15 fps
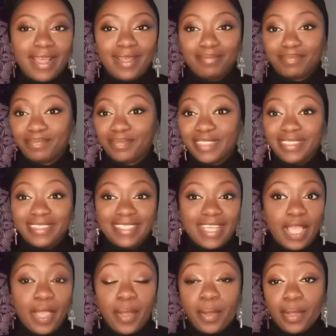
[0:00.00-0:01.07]
I'm
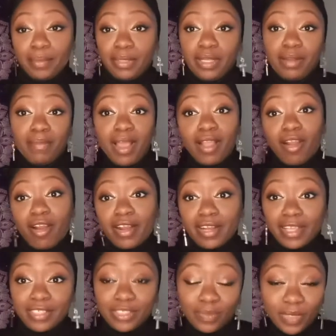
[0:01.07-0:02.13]
getting my car
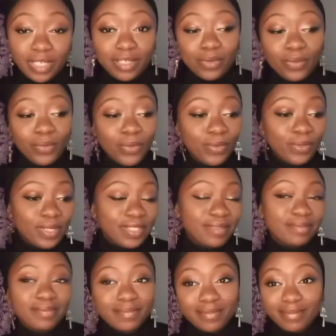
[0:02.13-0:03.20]
next week. Whew.
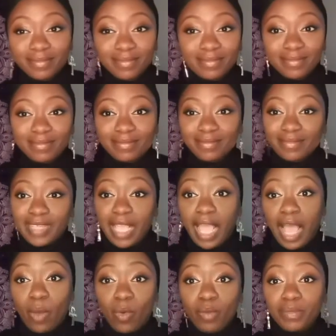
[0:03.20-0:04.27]

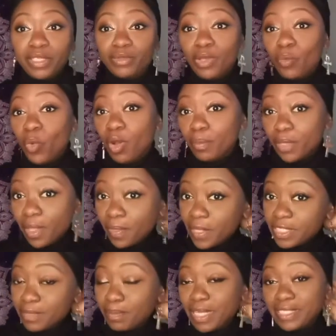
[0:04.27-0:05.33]
I won't be on
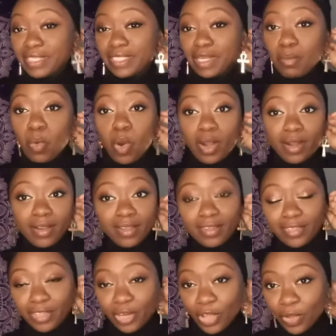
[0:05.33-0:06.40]
this bus anymore.
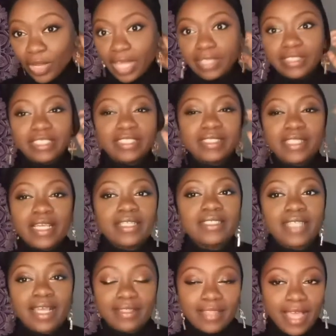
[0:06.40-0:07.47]
You know, like just
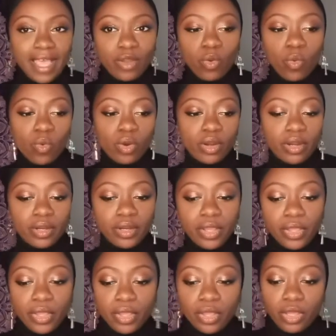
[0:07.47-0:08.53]
things like that. Or
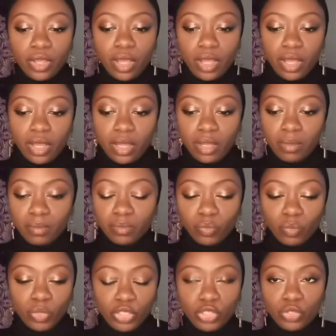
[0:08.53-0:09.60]

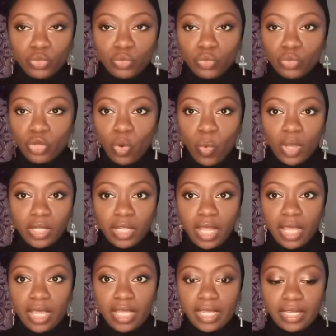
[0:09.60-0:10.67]
when you go
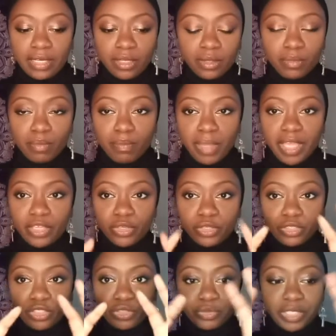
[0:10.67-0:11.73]
online, make your
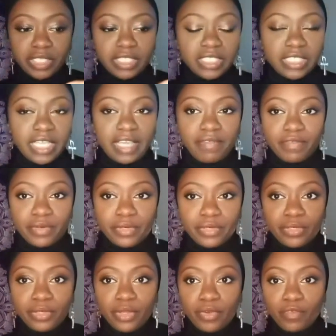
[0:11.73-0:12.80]

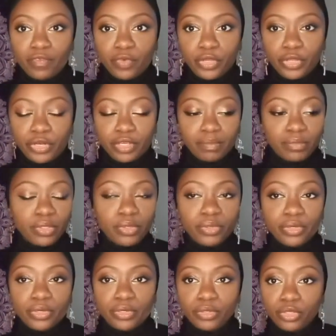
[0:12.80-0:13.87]
screensaver for your
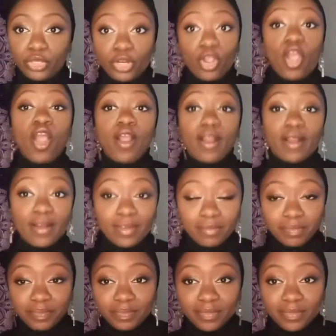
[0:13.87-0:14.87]
computer your car.